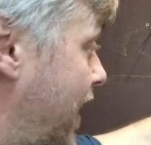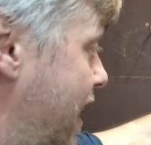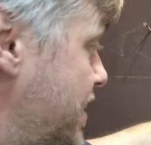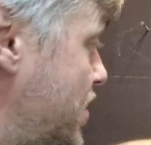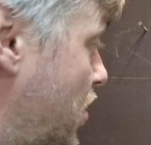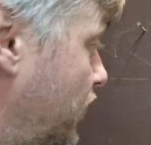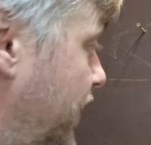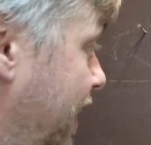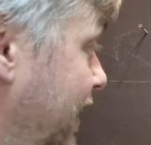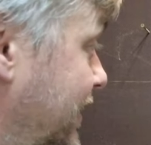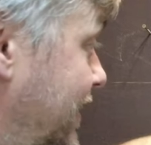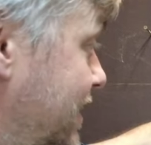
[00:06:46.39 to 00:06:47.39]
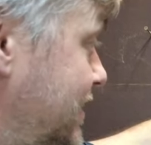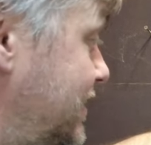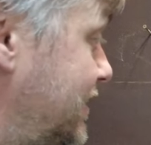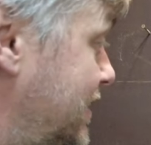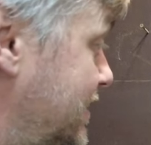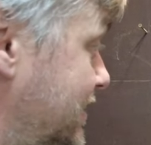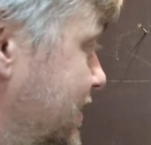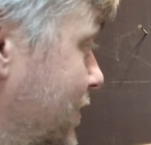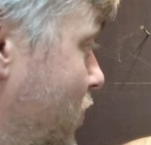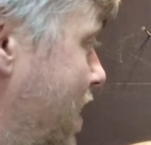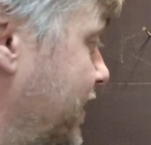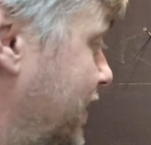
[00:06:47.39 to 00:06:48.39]
I know that this is the
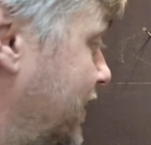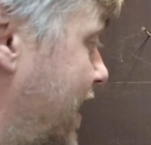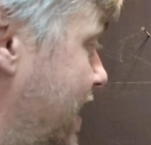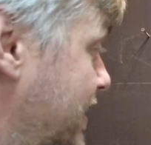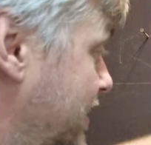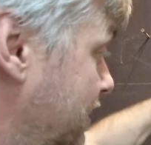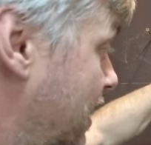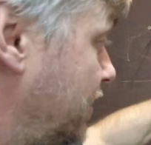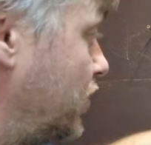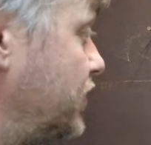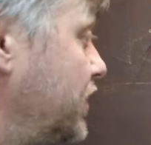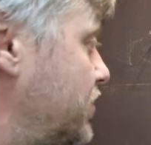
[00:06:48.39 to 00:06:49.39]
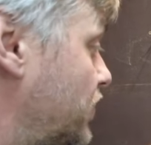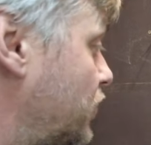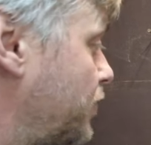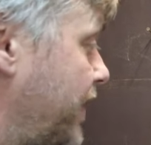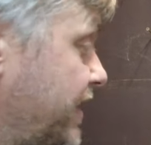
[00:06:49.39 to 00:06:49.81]
one that I need. I don't need to loop